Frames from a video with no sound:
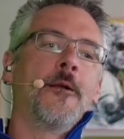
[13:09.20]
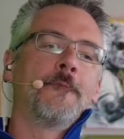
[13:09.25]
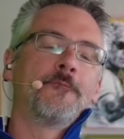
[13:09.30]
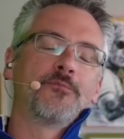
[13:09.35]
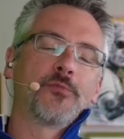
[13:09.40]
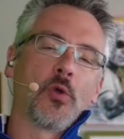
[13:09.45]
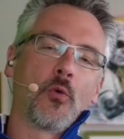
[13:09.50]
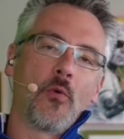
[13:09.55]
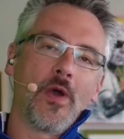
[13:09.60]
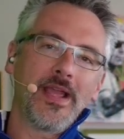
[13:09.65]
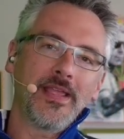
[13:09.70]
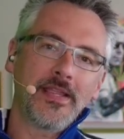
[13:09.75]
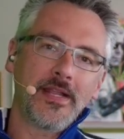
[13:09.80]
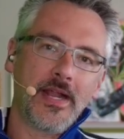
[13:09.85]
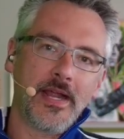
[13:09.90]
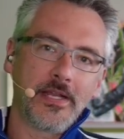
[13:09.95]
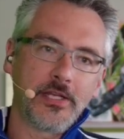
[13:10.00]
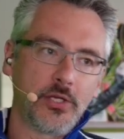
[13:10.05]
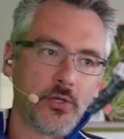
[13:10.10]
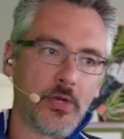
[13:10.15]
The way that
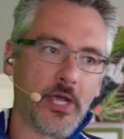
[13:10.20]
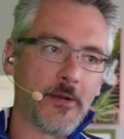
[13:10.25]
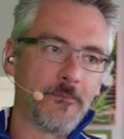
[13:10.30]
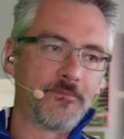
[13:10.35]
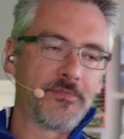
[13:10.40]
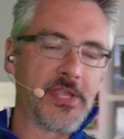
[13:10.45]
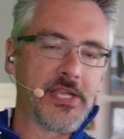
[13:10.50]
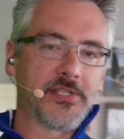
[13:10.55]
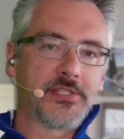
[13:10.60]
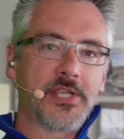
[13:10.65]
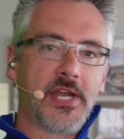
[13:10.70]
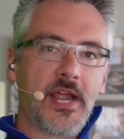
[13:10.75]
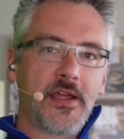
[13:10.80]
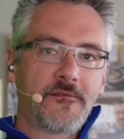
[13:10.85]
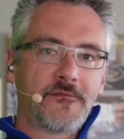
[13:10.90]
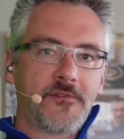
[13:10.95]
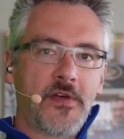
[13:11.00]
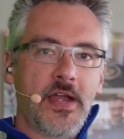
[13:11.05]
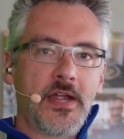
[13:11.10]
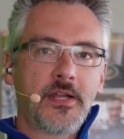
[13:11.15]
I do it is that I
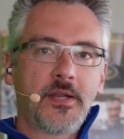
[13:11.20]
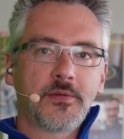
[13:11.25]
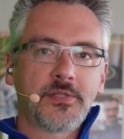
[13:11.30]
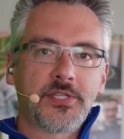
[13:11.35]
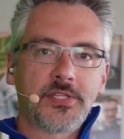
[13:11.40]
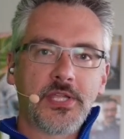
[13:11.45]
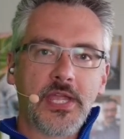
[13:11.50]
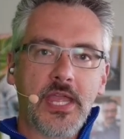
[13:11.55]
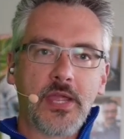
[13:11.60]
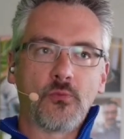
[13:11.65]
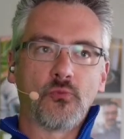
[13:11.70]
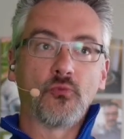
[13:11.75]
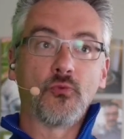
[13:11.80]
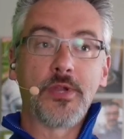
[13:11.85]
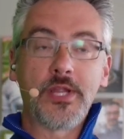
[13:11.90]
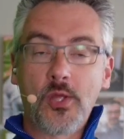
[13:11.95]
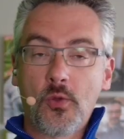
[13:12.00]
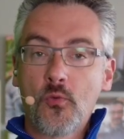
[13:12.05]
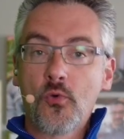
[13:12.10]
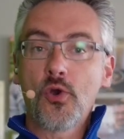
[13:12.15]
find a, a
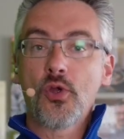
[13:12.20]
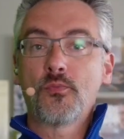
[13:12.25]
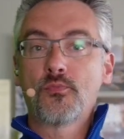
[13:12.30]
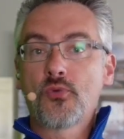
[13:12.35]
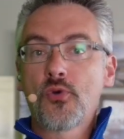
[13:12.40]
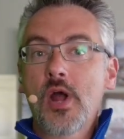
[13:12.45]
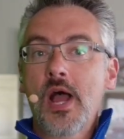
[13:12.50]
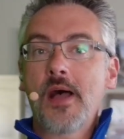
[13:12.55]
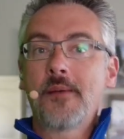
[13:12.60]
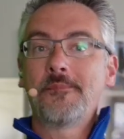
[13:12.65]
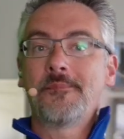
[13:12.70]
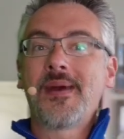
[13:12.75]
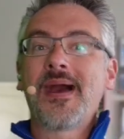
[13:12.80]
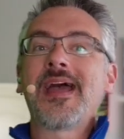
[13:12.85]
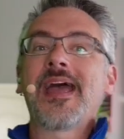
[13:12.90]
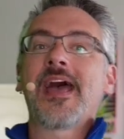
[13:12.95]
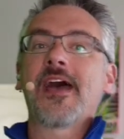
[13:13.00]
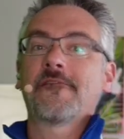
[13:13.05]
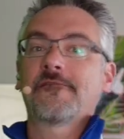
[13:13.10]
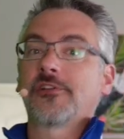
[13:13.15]
real world problem I
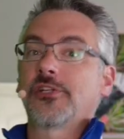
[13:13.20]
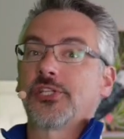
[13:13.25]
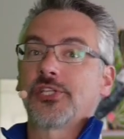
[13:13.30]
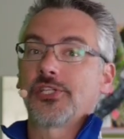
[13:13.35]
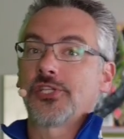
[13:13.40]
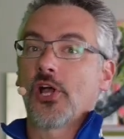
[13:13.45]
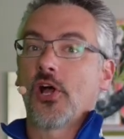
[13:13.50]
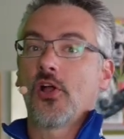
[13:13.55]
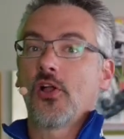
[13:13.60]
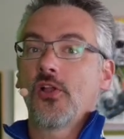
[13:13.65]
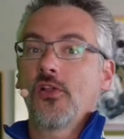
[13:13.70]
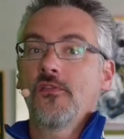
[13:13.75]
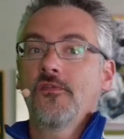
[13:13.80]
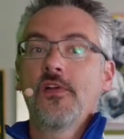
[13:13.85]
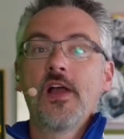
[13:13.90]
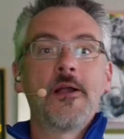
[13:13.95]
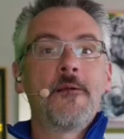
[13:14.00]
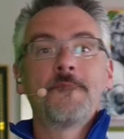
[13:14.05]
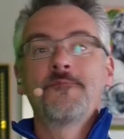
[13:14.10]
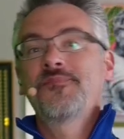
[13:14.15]
have to solve.
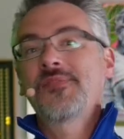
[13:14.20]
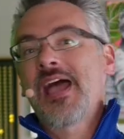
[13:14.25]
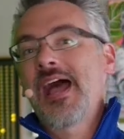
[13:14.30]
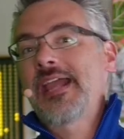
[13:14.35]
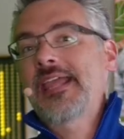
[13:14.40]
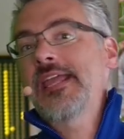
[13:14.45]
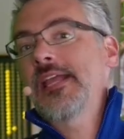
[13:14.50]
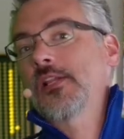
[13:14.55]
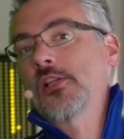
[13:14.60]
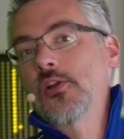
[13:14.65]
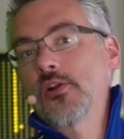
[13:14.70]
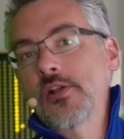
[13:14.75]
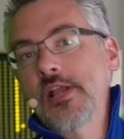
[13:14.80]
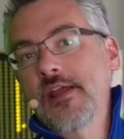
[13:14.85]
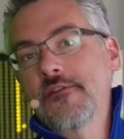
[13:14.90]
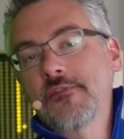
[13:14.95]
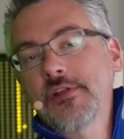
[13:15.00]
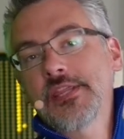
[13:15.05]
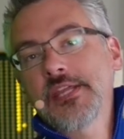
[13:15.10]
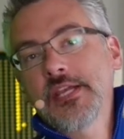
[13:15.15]
I can't learn
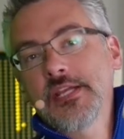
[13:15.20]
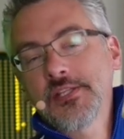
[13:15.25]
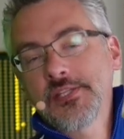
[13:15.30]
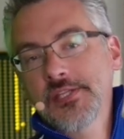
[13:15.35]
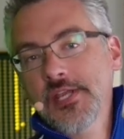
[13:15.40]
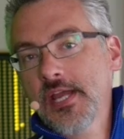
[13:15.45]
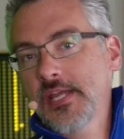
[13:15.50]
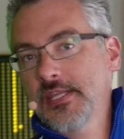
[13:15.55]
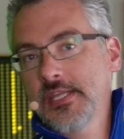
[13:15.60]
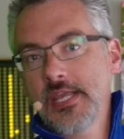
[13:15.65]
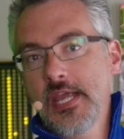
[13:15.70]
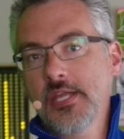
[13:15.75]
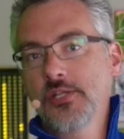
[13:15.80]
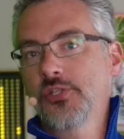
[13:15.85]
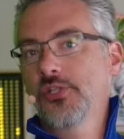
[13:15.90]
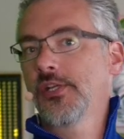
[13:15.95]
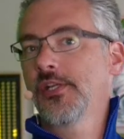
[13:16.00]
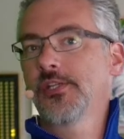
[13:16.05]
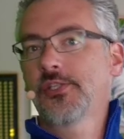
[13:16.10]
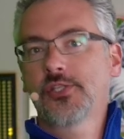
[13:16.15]
everything inside the
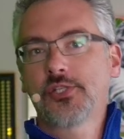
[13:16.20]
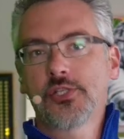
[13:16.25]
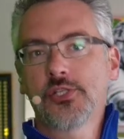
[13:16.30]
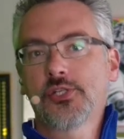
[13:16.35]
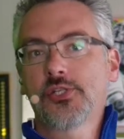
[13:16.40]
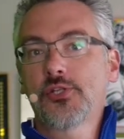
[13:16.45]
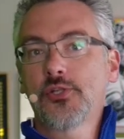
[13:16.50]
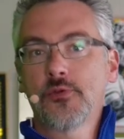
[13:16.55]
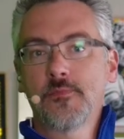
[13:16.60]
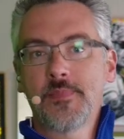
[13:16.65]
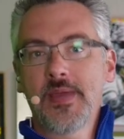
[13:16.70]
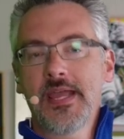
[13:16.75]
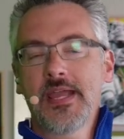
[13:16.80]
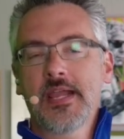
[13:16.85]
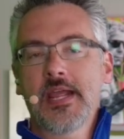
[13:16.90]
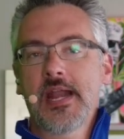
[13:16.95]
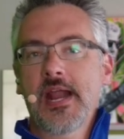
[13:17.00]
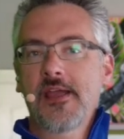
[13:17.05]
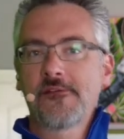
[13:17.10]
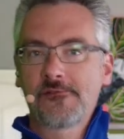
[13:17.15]
engine, it's just too
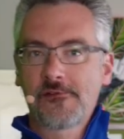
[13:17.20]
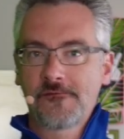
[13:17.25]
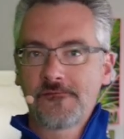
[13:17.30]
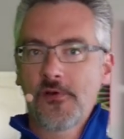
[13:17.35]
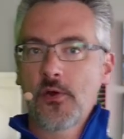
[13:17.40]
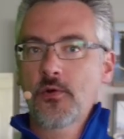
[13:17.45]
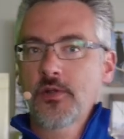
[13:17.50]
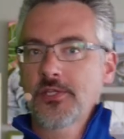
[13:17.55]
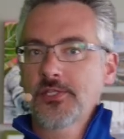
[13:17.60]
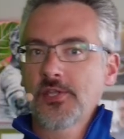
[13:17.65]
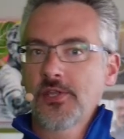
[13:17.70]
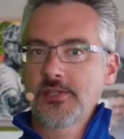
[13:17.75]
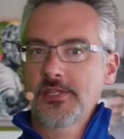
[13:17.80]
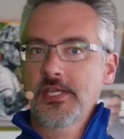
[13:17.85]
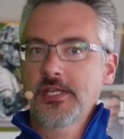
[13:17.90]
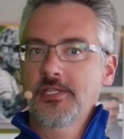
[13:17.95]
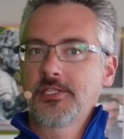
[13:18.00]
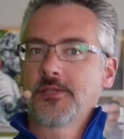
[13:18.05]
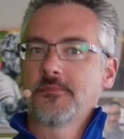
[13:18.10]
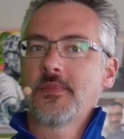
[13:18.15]
big, and I have to focus on
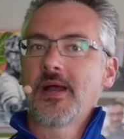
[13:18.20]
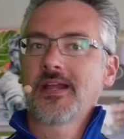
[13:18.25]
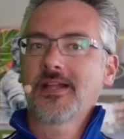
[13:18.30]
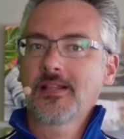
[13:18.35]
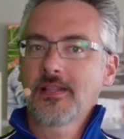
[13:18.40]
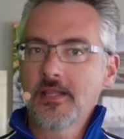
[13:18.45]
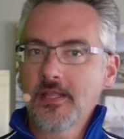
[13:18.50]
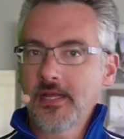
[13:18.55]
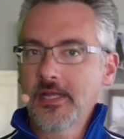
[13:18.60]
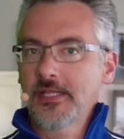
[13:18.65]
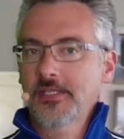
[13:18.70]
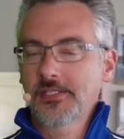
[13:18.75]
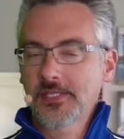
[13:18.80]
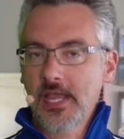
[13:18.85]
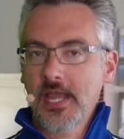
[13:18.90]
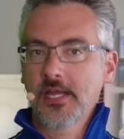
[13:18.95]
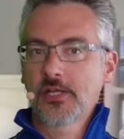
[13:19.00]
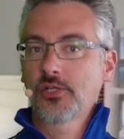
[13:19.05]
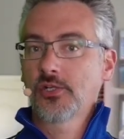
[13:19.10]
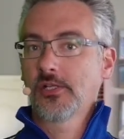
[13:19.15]
things that my clients
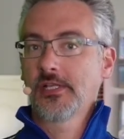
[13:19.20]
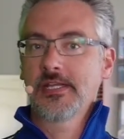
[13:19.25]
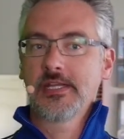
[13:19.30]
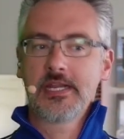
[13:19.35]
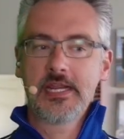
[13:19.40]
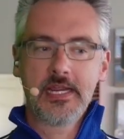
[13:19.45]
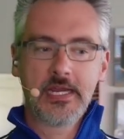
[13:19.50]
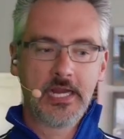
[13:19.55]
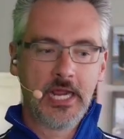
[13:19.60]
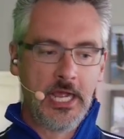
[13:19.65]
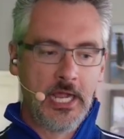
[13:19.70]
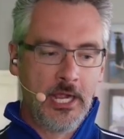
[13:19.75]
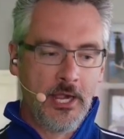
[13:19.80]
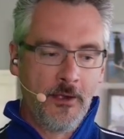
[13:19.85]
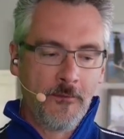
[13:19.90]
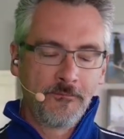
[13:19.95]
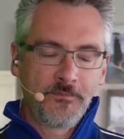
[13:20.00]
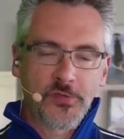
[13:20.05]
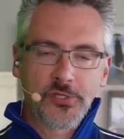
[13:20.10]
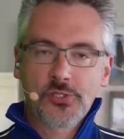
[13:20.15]
actually need.
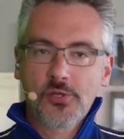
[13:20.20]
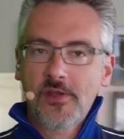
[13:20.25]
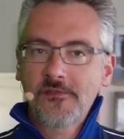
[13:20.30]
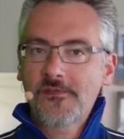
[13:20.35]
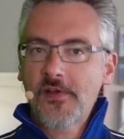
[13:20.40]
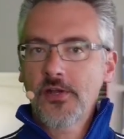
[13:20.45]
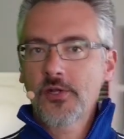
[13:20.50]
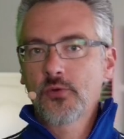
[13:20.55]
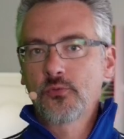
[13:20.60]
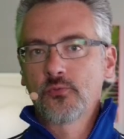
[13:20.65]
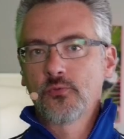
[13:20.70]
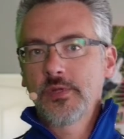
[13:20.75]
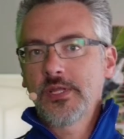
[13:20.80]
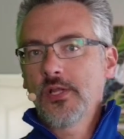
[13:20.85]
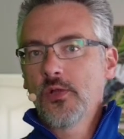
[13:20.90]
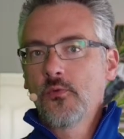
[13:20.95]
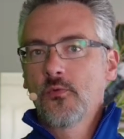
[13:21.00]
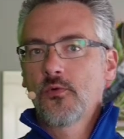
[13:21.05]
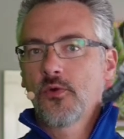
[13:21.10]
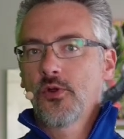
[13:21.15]
So I find a
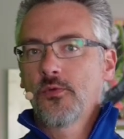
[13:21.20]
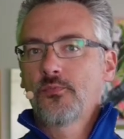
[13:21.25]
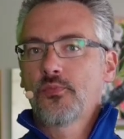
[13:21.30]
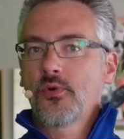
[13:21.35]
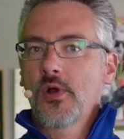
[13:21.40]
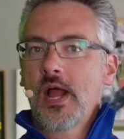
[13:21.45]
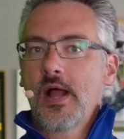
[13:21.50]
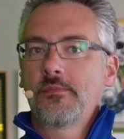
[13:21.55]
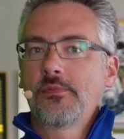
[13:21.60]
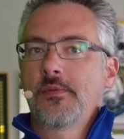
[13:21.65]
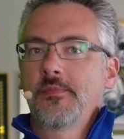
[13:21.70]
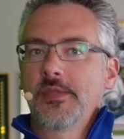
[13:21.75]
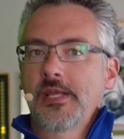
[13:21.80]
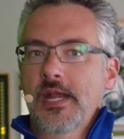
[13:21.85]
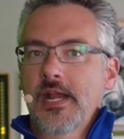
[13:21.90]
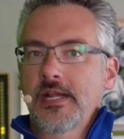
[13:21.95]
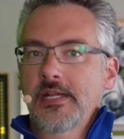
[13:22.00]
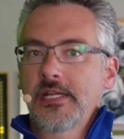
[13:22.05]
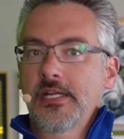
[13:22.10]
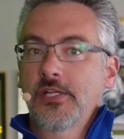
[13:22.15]
real world problem that
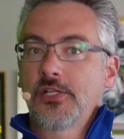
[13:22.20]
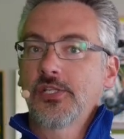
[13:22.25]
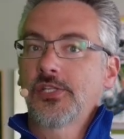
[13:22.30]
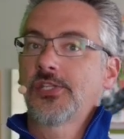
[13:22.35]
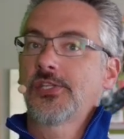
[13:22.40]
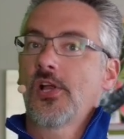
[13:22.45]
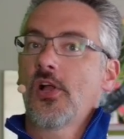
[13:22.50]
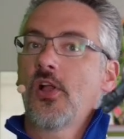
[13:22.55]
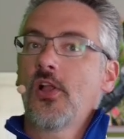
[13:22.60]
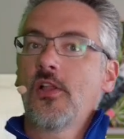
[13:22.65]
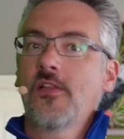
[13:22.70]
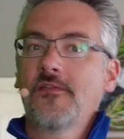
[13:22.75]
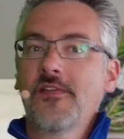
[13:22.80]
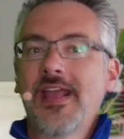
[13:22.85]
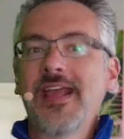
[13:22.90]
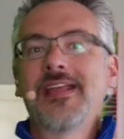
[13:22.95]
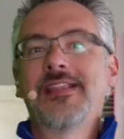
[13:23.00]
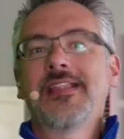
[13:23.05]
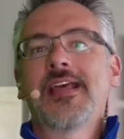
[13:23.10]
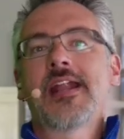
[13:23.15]
I need to solve,
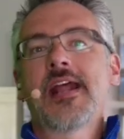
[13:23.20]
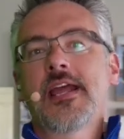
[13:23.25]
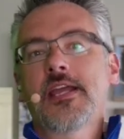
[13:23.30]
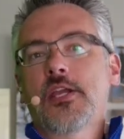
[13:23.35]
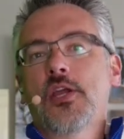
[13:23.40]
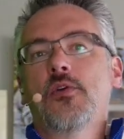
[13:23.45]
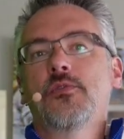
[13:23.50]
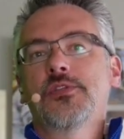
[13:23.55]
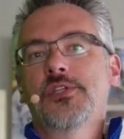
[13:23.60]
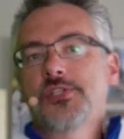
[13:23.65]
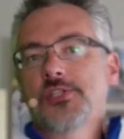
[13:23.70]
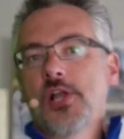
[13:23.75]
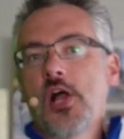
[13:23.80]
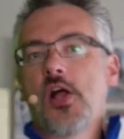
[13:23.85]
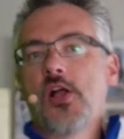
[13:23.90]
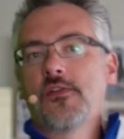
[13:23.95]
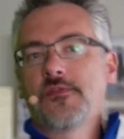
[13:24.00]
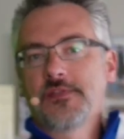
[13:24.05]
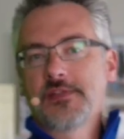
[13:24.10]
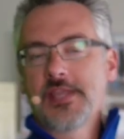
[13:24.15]
and then I go
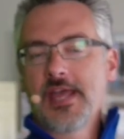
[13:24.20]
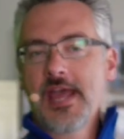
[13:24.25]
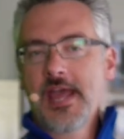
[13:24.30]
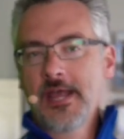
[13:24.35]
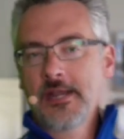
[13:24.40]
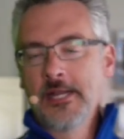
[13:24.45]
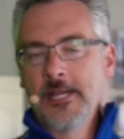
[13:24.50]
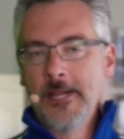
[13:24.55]
solve that.